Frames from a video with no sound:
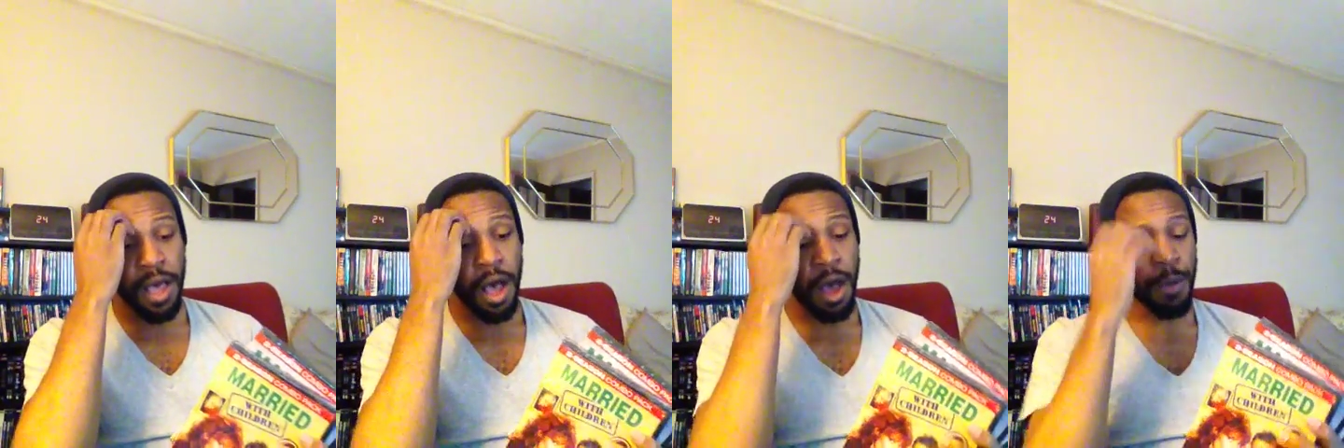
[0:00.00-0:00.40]

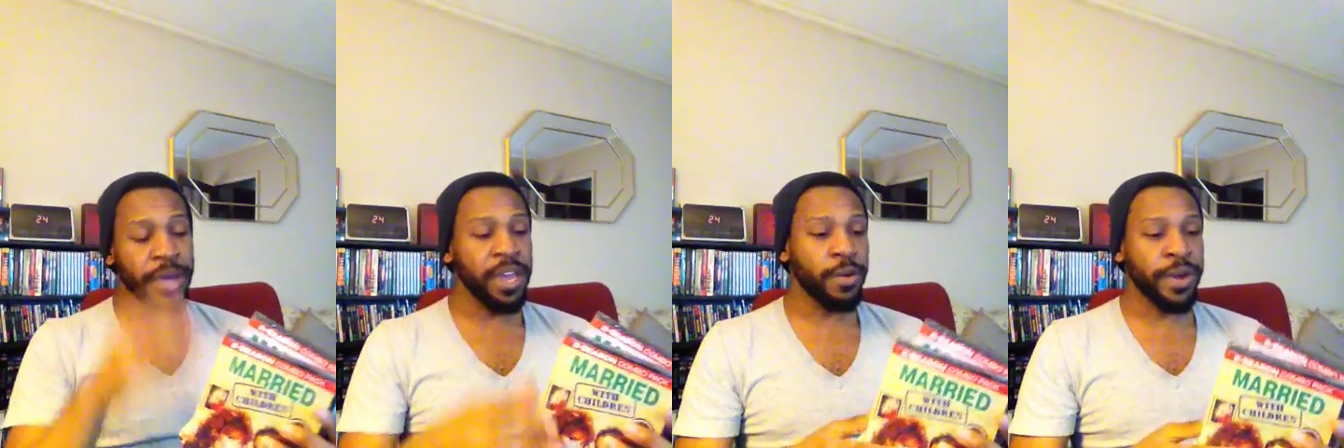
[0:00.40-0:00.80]
But
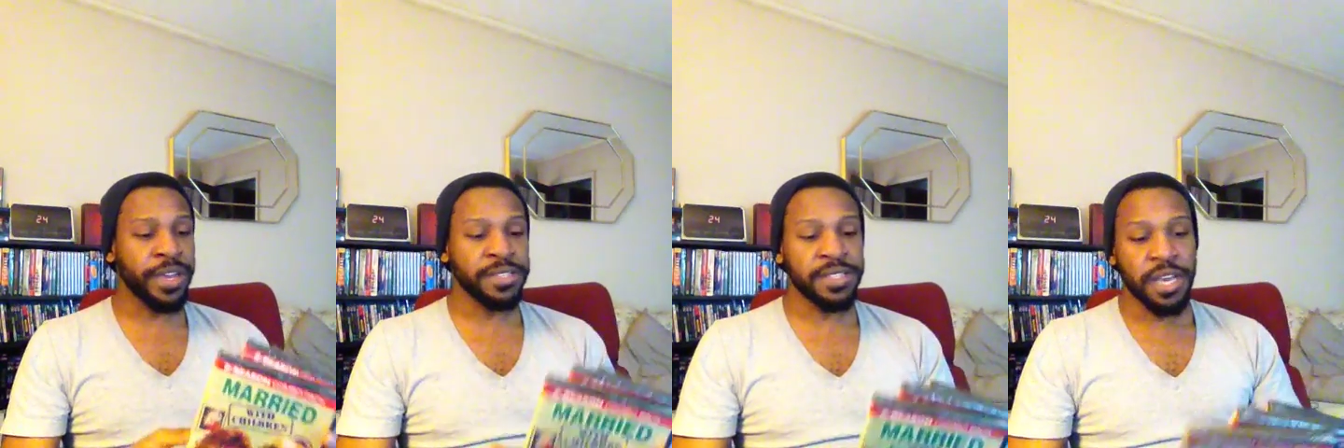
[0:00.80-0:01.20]

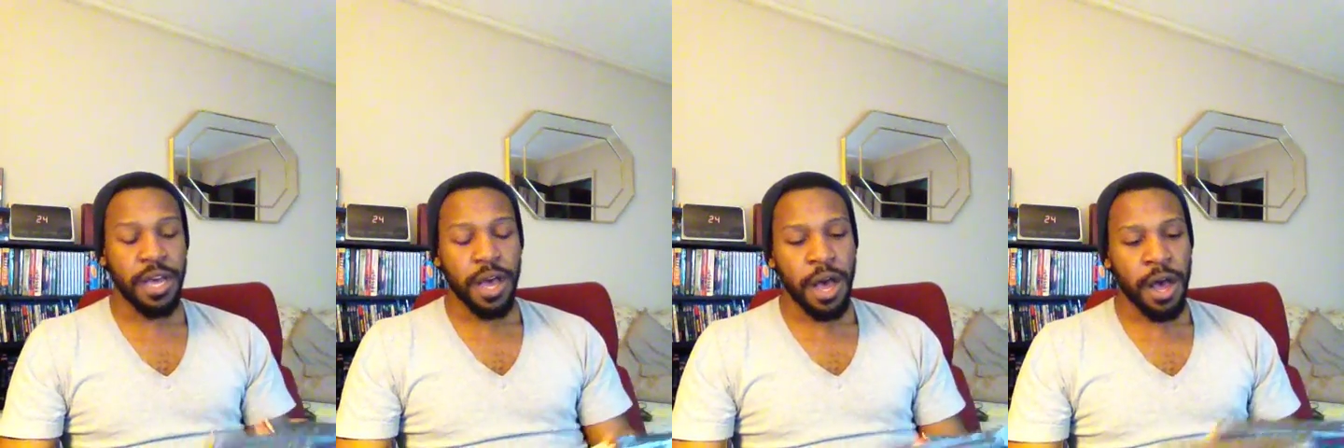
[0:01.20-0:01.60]
anyways,
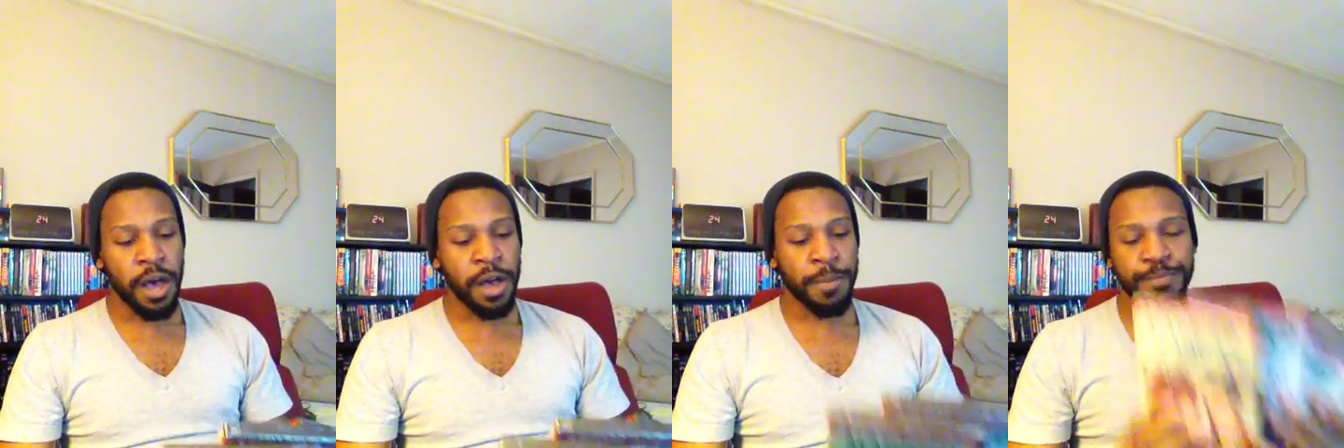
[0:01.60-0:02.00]

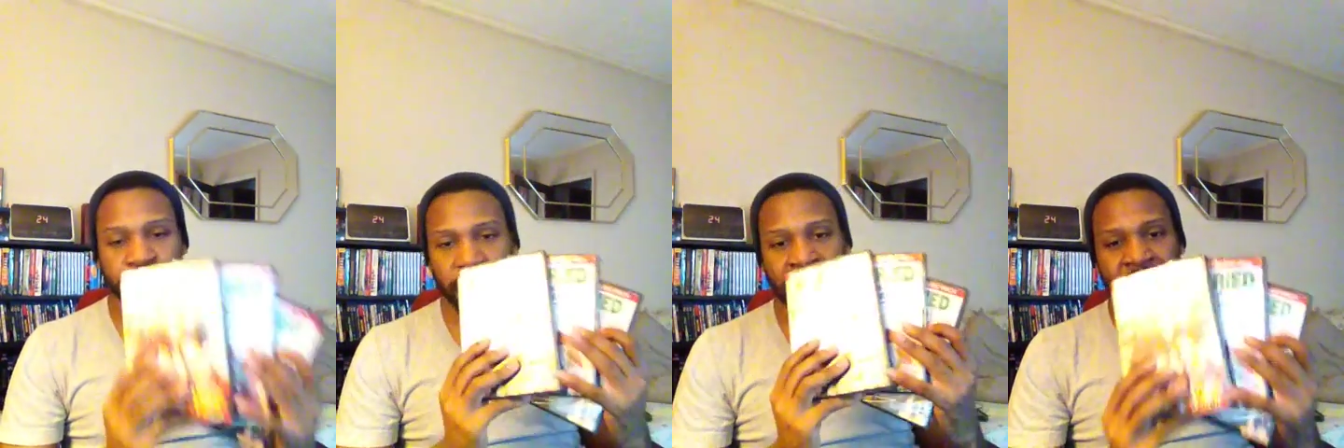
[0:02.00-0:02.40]

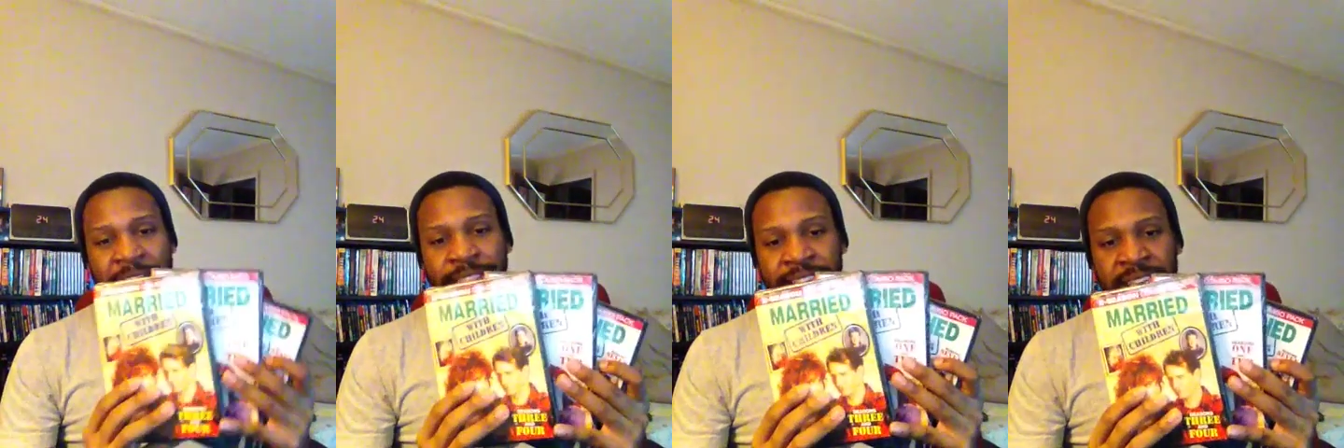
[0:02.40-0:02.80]
I
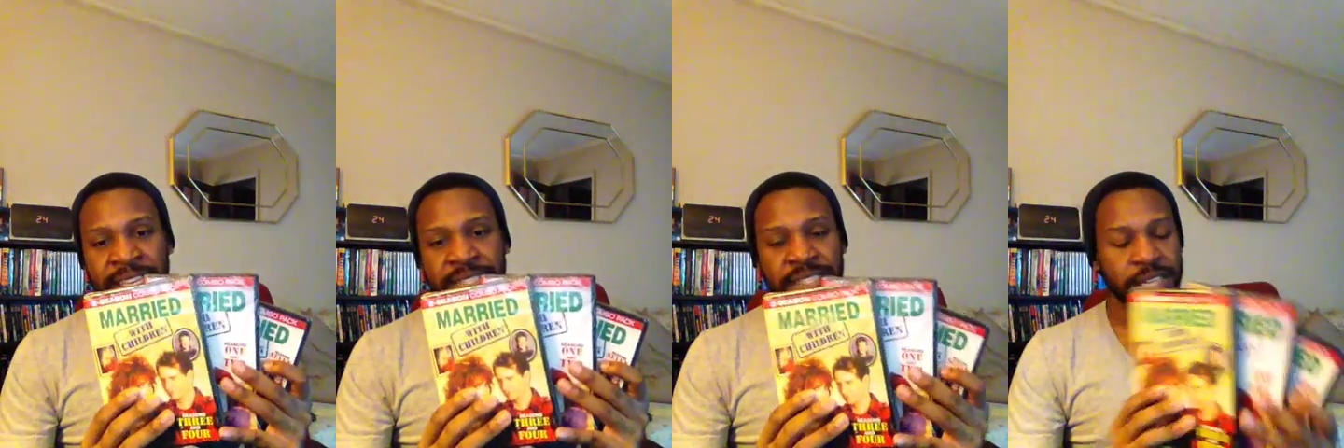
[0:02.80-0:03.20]
got
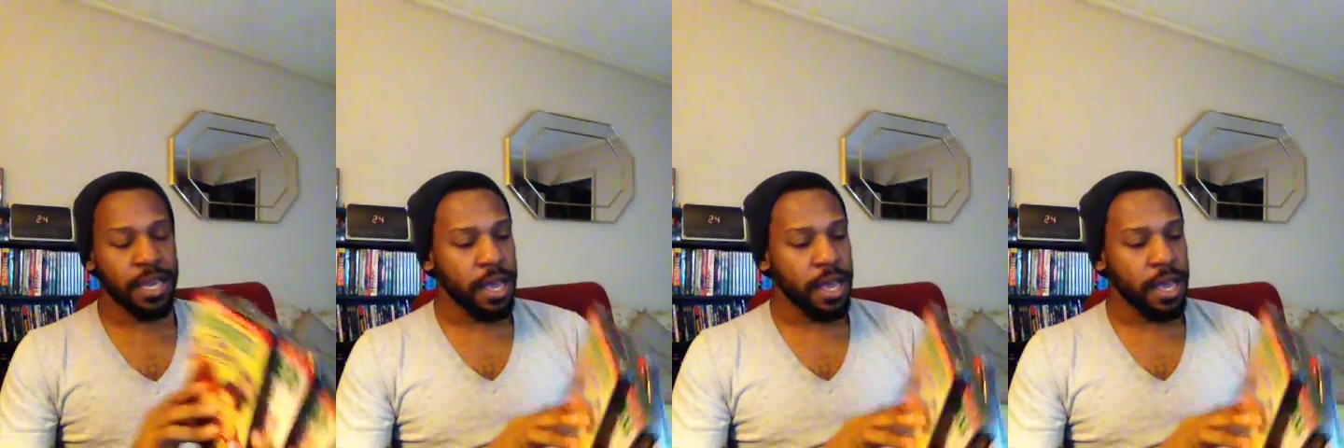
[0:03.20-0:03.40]
these